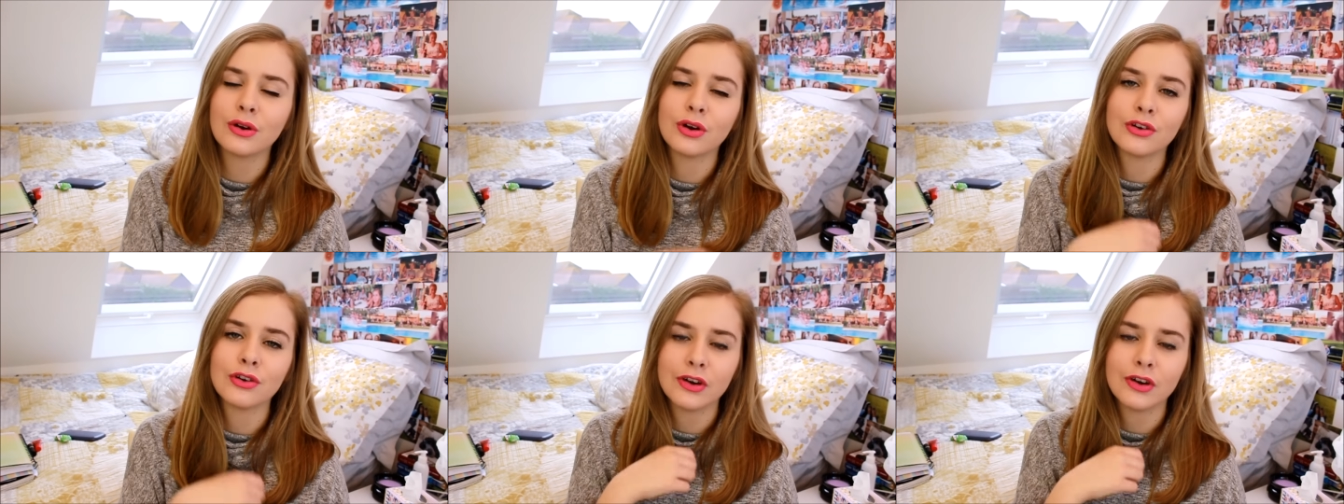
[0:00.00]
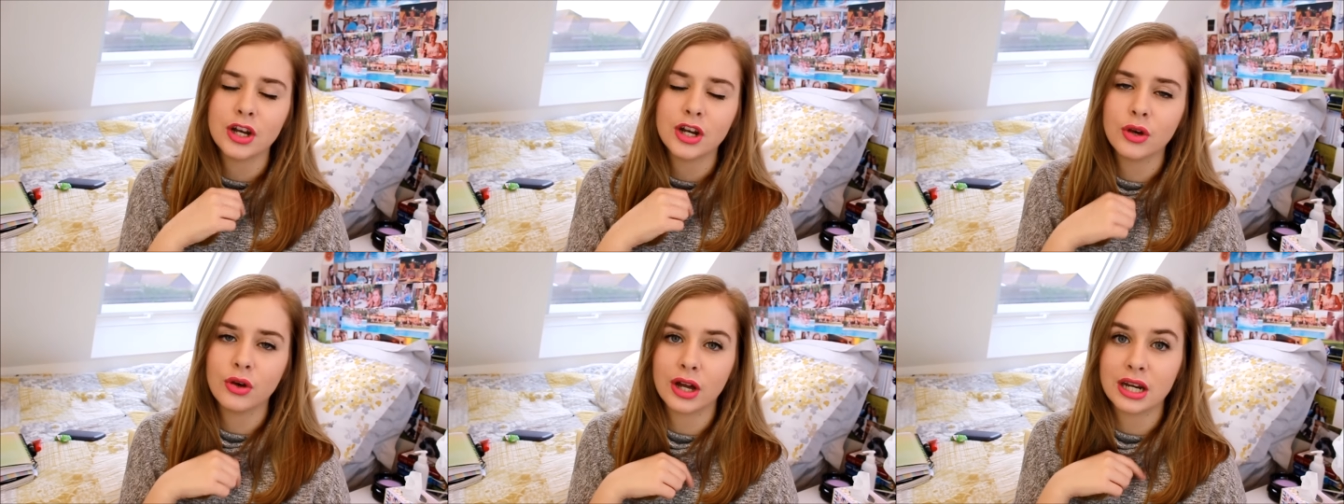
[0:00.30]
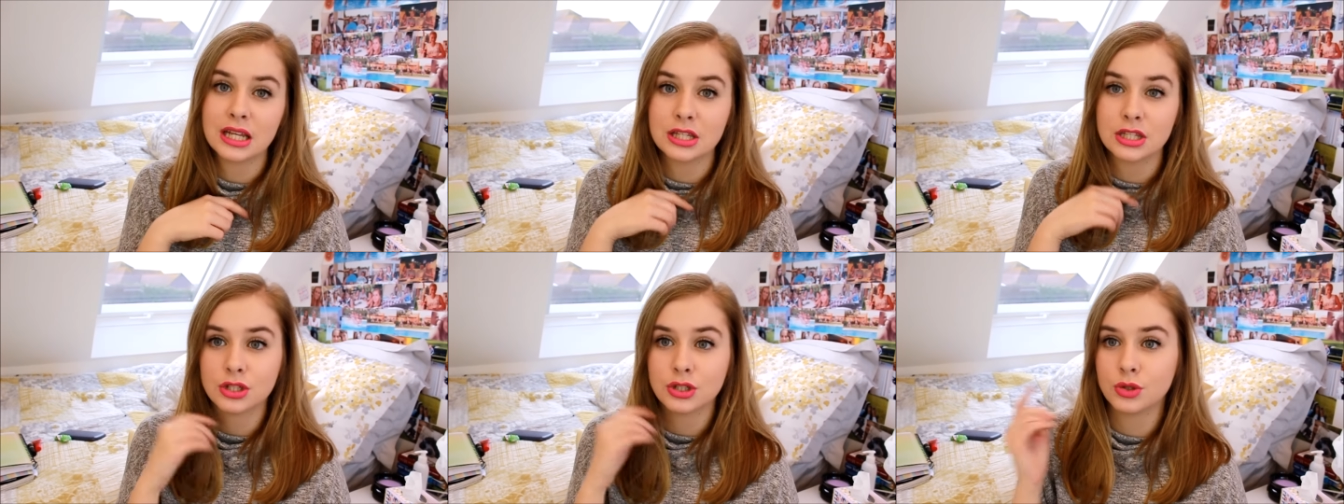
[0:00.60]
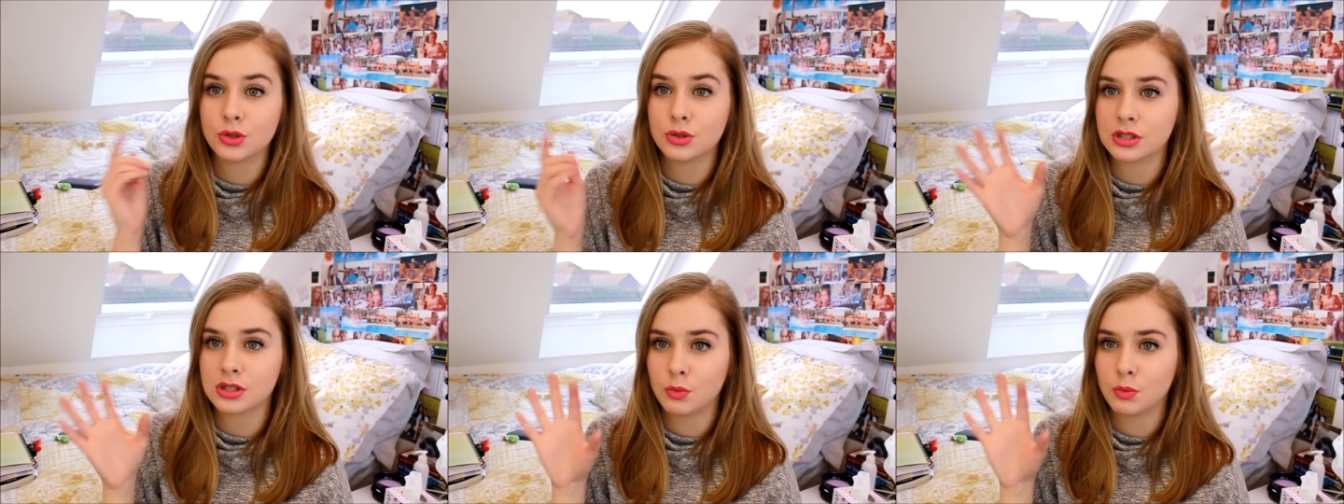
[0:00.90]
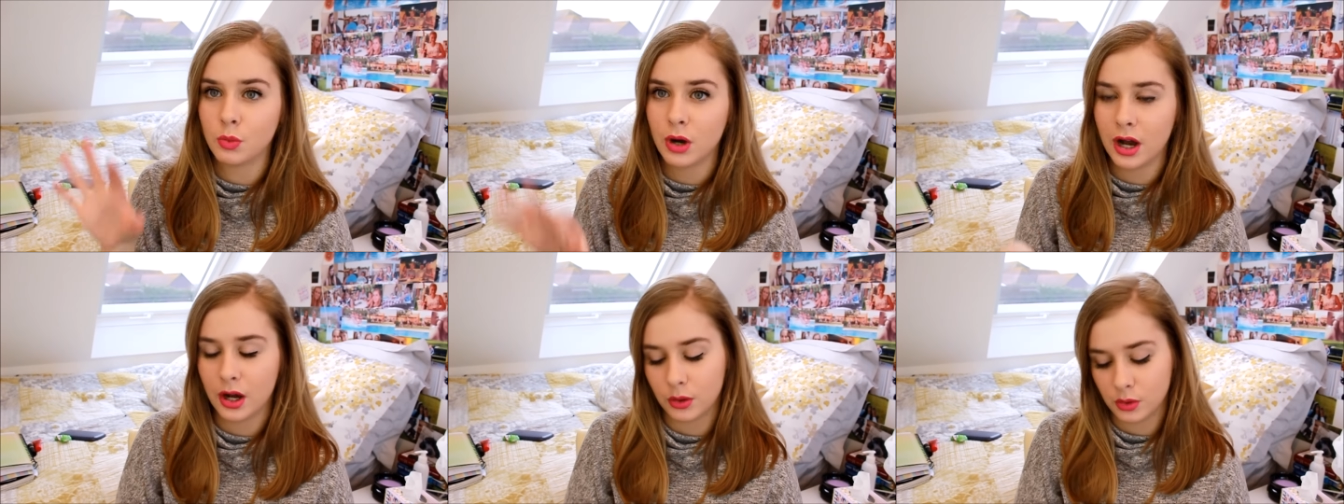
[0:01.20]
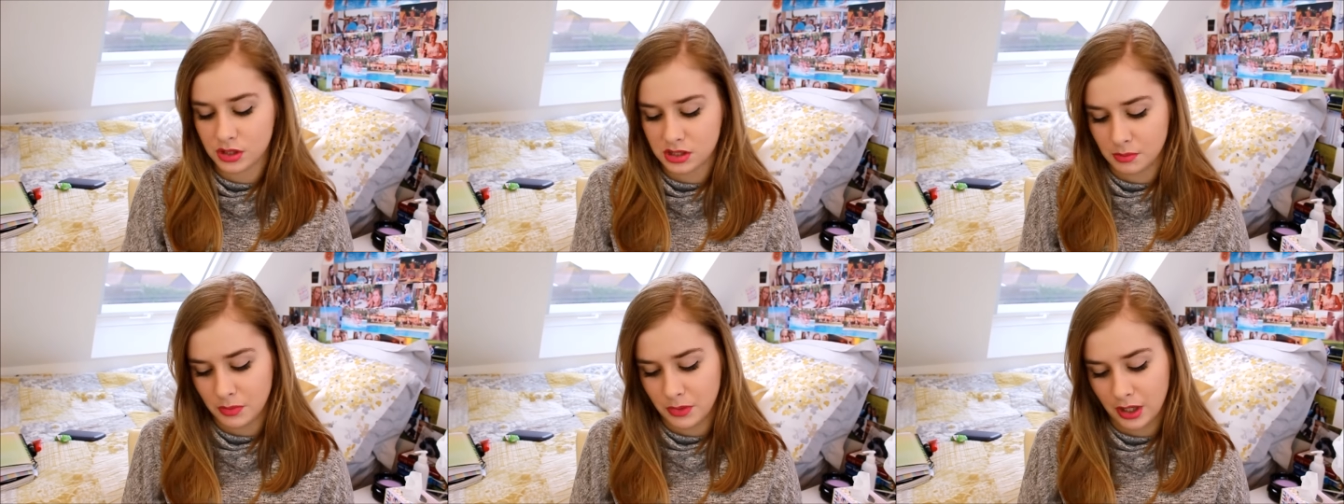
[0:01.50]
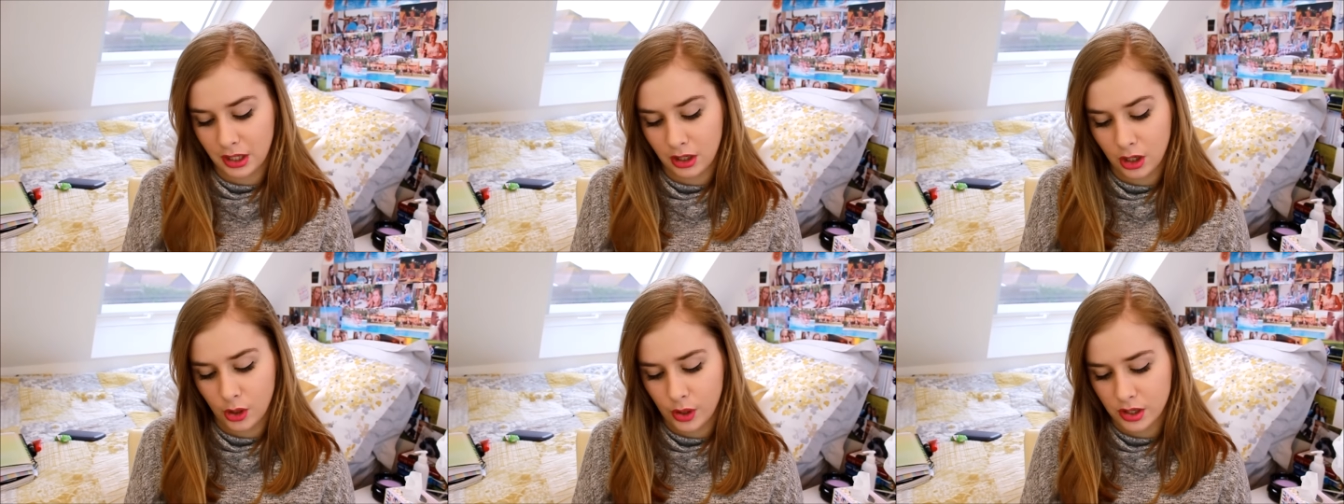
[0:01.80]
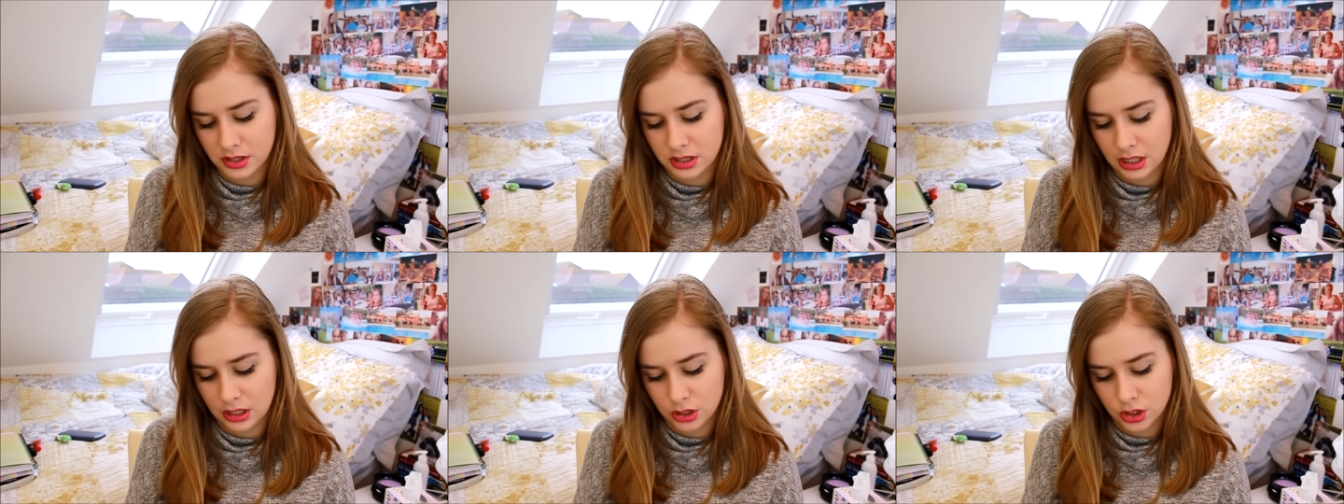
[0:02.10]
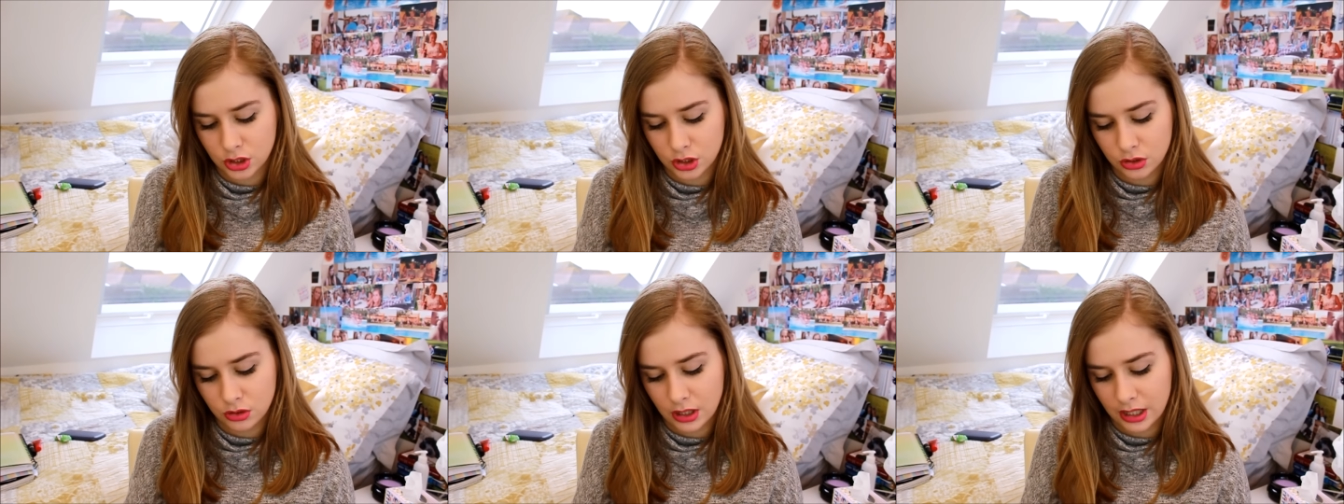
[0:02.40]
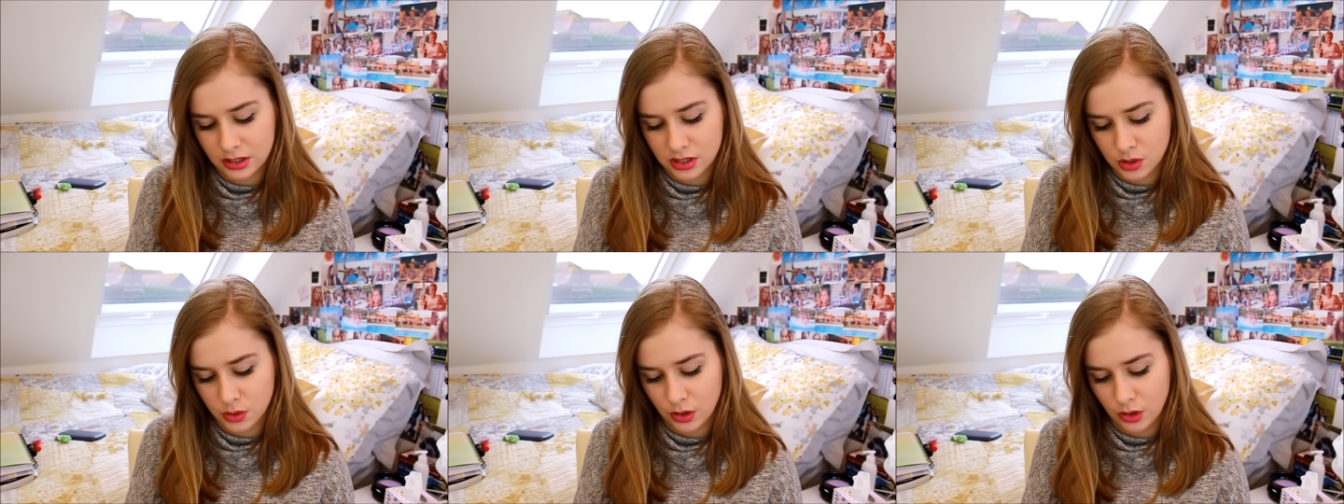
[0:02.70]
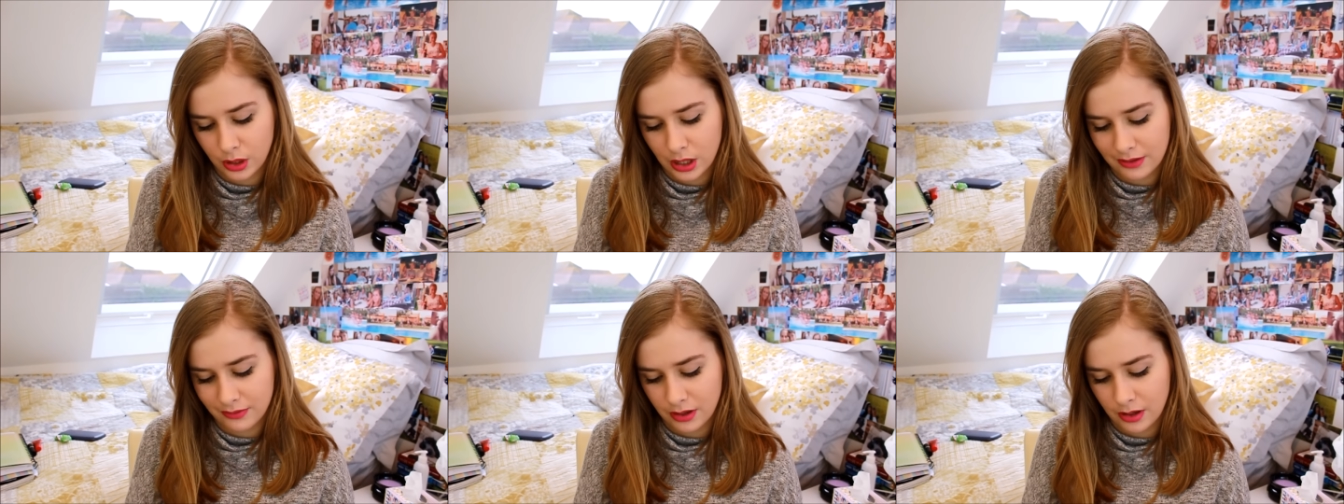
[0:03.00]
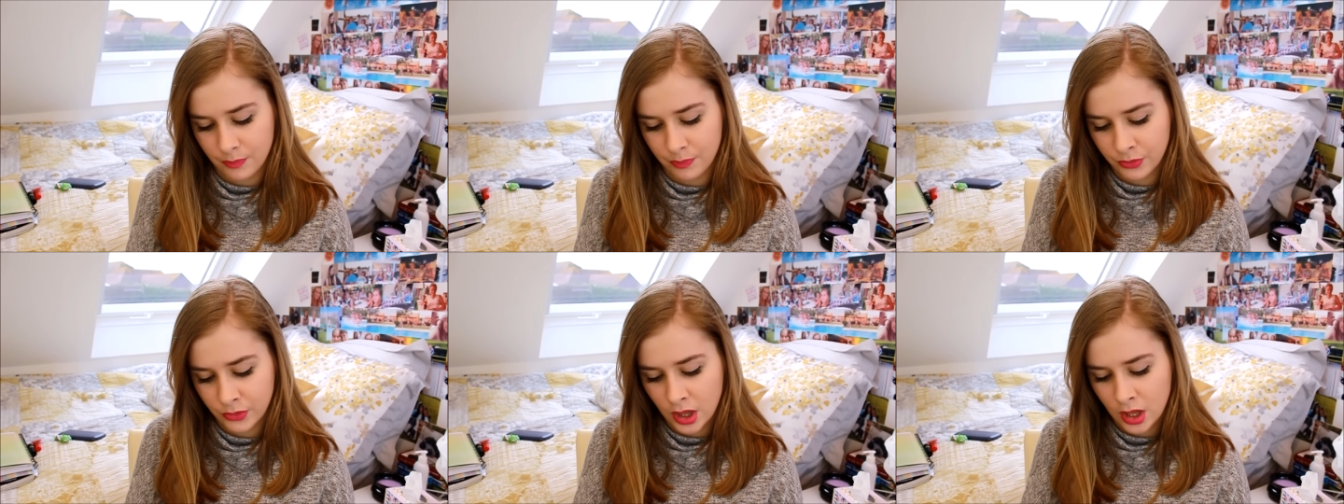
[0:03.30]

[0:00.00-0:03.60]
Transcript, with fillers: or if I know I need to do some work or something, you know, I'll stick to do next to it, whatever.